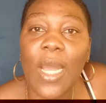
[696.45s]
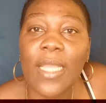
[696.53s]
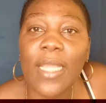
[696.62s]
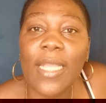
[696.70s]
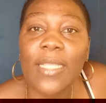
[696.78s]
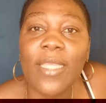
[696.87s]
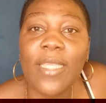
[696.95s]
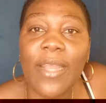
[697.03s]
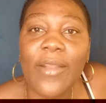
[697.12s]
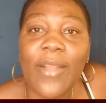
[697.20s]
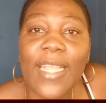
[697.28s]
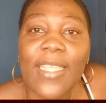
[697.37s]
And
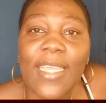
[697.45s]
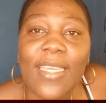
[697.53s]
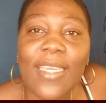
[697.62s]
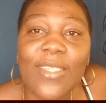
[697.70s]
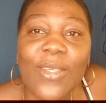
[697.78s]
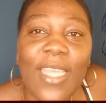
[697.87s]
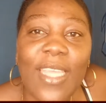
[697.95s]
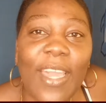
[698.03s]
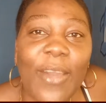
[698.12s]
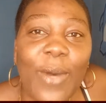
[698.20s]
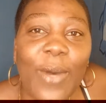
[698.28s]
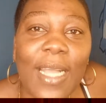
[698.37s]
Tara, I think you should get
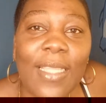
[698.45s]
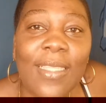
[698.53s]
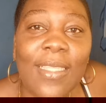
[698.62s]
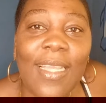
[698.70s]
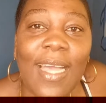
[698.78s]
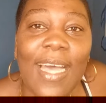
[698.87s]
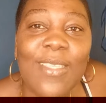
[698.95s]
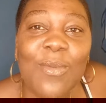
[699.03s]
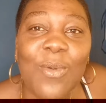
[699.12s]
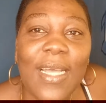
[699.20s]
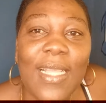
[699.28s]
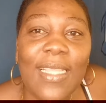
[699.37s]
one as
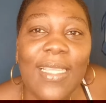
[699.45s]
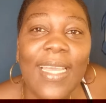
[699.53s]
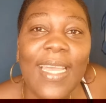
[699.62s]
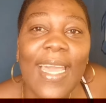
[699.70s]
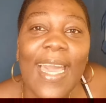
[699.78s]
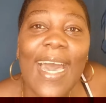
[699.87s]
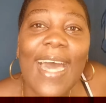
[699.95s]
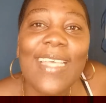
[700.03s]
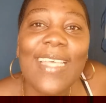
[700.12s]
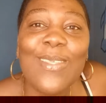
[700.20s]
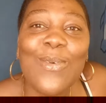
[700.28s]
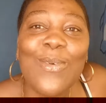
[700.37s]
well, as
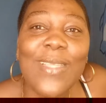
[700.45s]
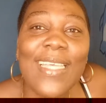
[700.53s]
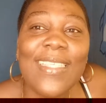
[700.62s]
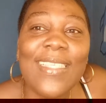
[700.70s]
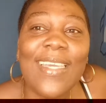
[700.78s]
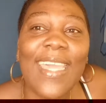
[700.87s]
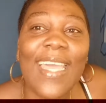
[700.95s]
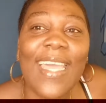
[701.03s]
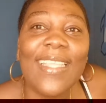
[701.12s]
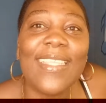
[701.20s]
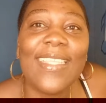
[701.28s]
soon as you can.